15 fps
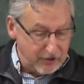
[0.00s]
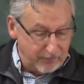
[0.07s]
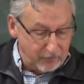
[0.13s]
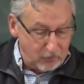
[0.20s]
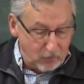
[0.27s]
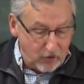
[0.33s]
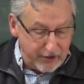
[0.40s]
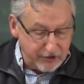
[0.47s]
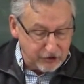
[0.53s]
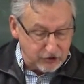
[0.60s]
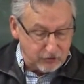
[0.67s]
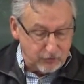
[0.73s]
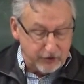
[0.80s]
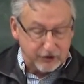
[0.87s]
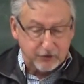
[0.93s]
Number one,
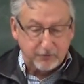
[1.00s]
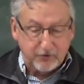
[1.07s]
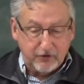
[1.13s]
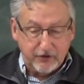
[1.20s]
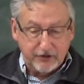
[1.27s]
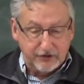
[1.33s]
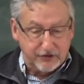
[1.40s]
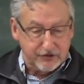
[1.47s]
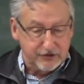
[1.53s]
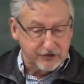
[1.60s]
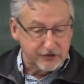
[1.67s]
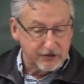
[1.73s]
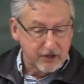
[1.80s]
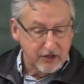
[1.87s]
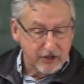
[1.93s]
true
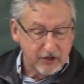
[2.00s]
experiences.